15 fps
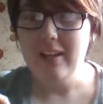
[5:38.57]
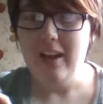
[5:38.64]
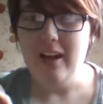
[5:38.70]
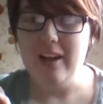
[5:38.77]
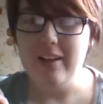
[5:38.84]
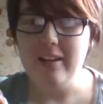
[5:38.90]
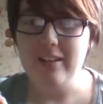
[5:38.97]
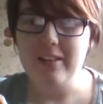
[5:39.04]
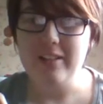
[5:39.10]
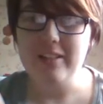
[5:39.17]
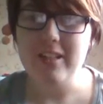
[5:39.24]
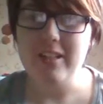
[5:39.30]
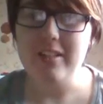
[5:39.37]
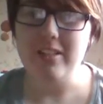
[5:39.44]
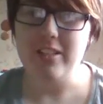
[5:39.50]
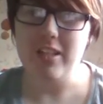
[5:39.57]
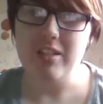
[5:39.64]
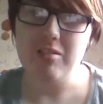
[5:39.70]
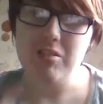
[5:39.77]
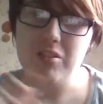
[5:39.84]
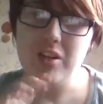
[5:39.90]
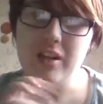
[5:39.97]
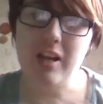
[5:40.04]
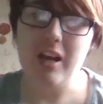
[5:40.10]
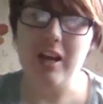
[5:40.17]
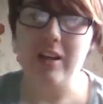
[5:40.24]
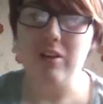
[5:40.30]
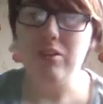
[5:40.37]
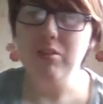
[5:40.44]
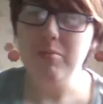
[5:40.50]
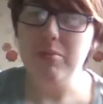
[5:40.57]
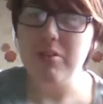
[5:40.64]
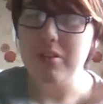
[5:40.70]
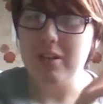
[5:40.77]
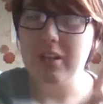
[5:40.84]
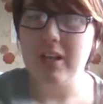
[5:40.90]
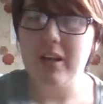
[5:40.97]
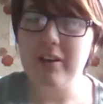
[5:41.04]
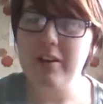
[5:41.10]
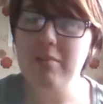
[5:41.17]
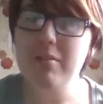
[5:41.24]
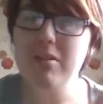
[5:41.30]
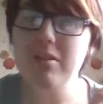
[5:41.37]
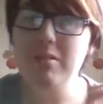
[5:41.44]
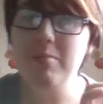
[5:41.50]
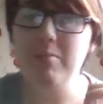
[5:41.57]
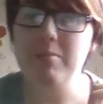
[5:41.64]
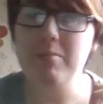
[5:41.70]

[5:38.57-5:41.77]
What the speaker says: and you could tell that Jace was trying to hang on more than Clary was,